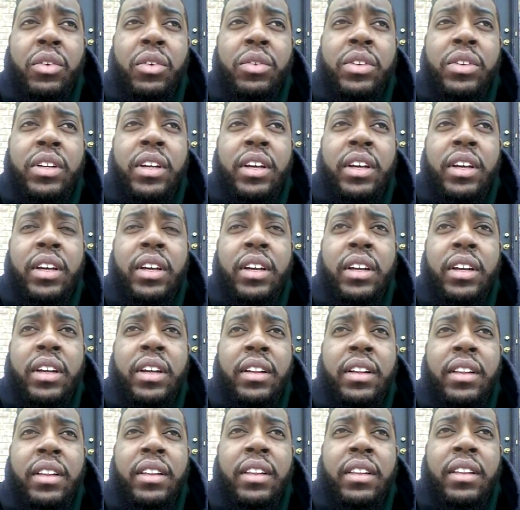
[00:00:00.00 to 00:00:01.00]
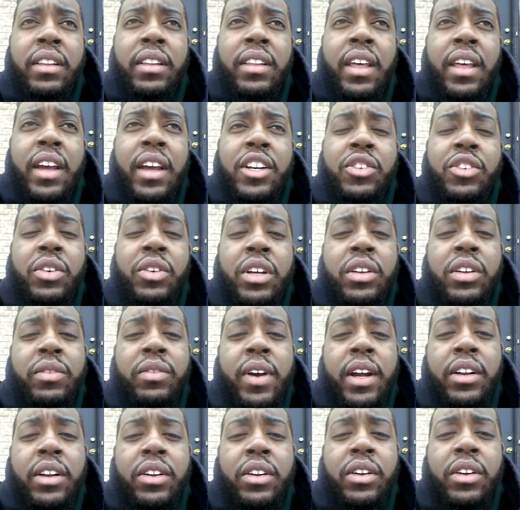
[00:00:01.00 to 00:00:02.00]
losing that
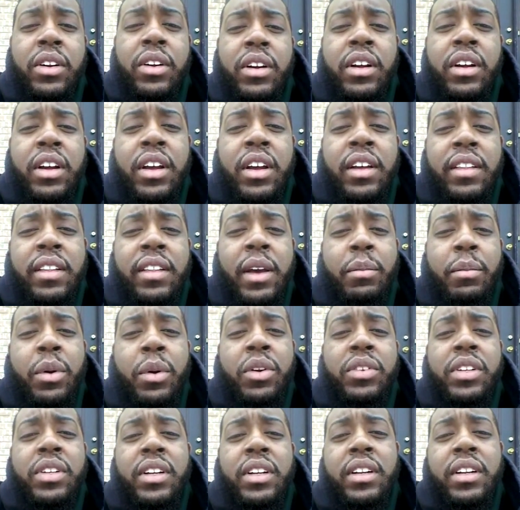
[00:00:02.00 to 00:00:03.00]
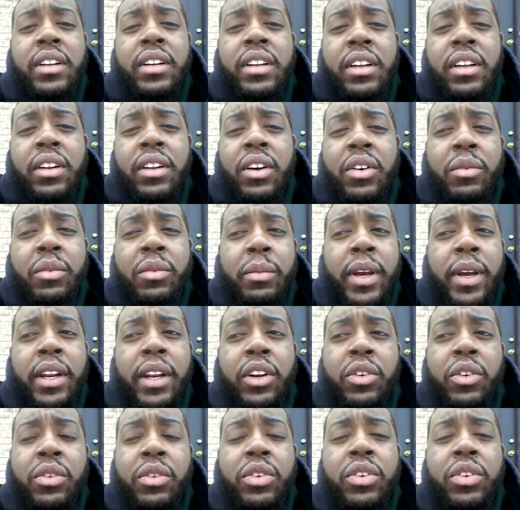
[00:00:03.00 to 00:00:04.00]
trust factor. That person,
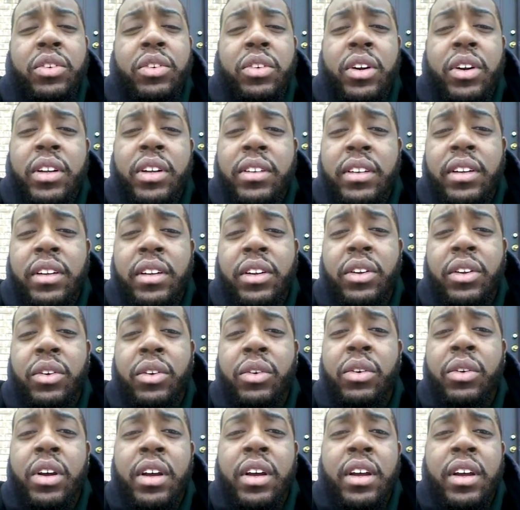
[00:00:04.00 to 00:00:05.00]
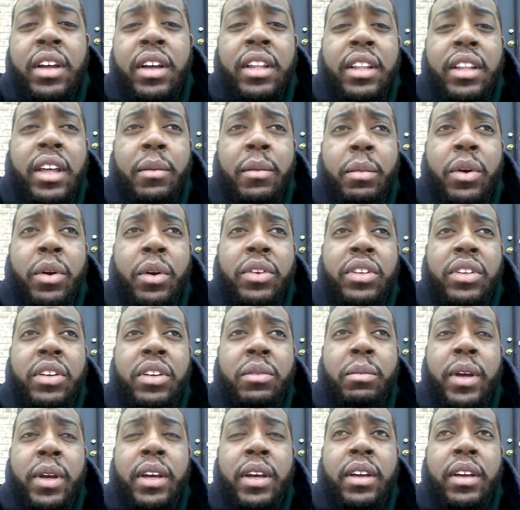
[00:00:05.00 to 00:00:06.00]
may lose trust in you. That
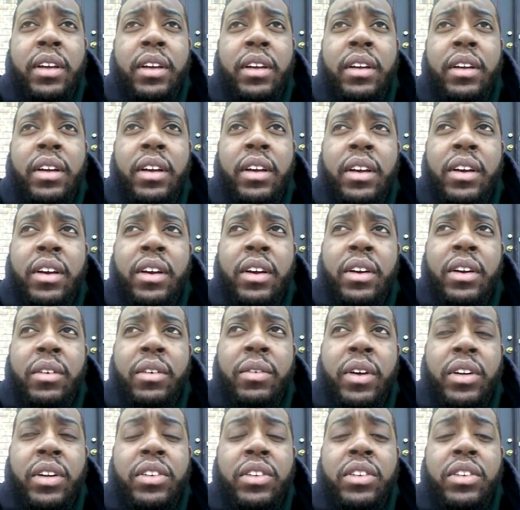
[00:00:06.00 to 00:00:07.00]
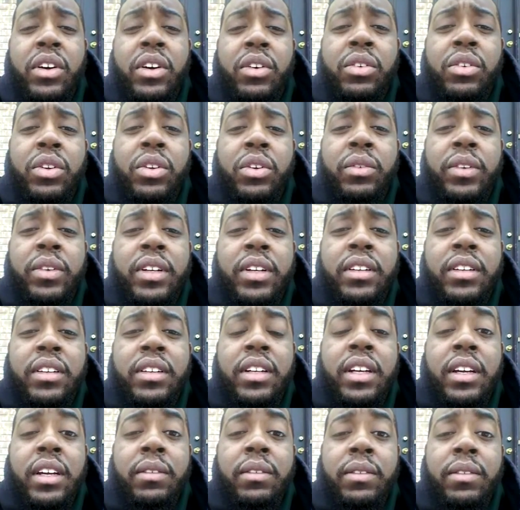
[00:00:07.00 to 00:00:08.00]
person may feel as though you've
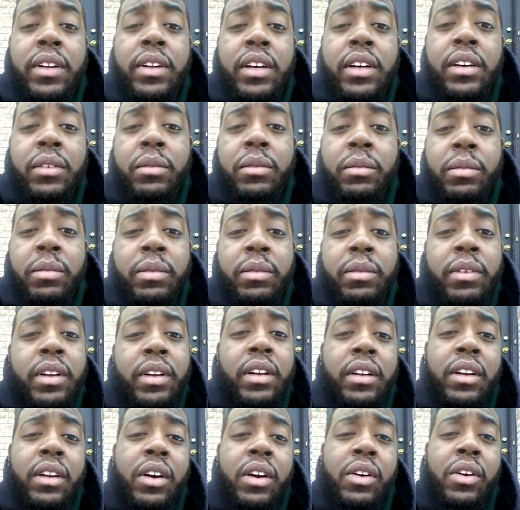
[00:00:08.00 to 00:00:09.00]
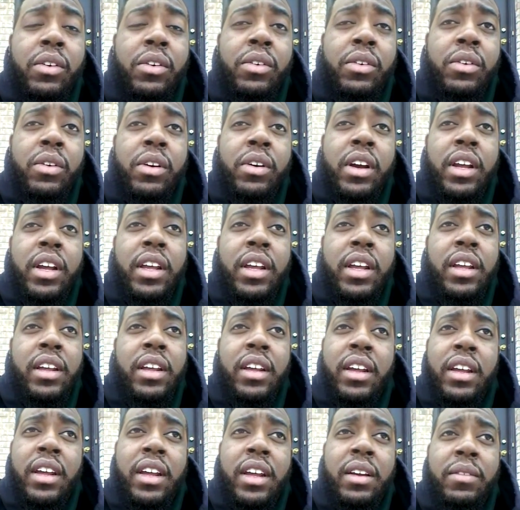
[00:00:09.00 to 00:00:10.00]
deceived them,
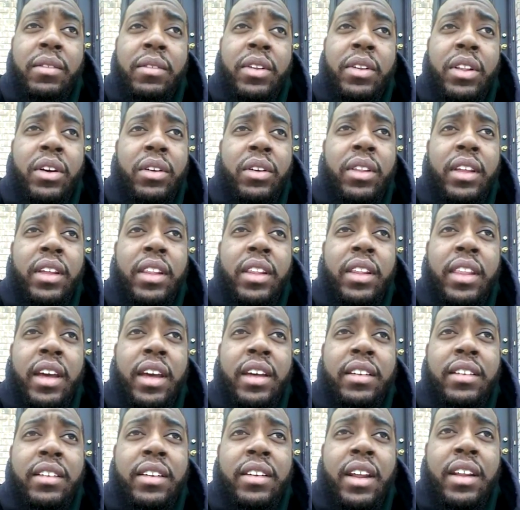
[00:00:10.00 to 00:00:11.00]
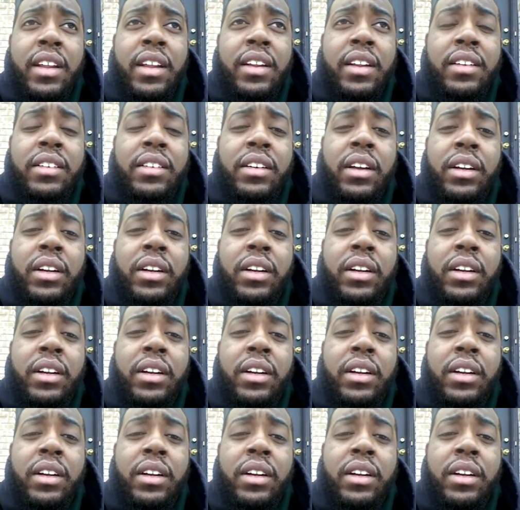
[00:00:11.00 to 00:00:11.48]
even though that's not